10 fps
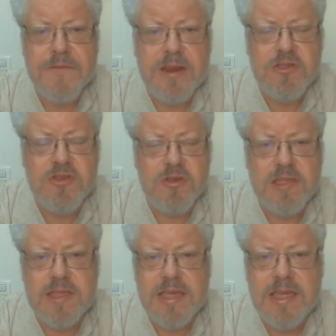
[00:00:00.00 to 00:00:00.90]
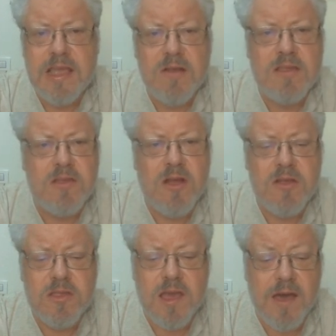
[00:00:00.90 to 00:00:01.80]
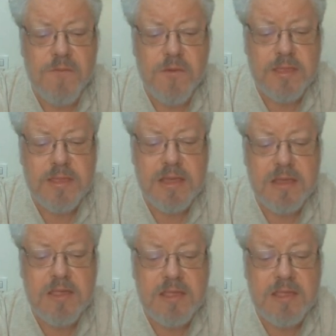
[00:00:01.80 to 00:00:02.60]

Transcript: and as you can see here, it starts off with a